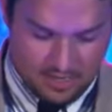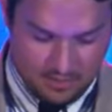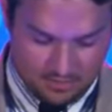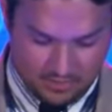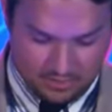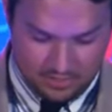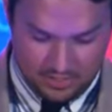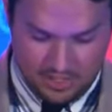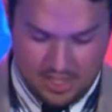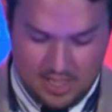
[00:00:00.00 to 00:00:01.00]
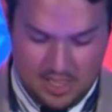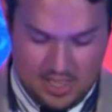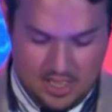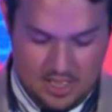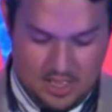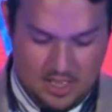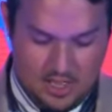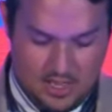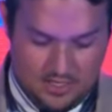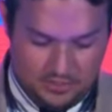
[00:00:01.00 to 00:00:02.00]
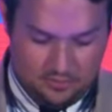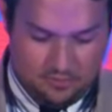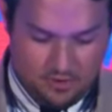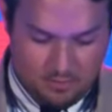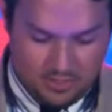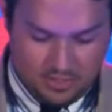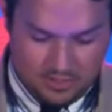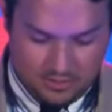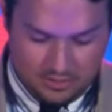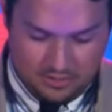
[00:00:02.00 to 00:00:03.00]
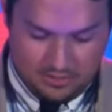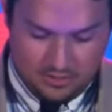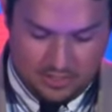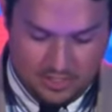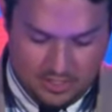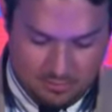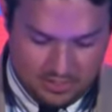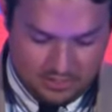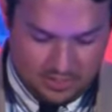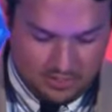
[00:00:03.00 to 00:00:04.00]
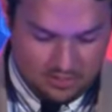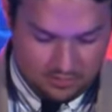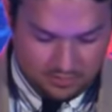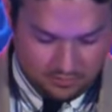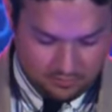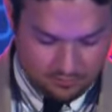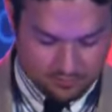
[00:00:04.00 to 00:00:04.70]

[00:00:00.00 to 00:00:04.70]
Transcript: Laboratory and is a former consultant to NBC News.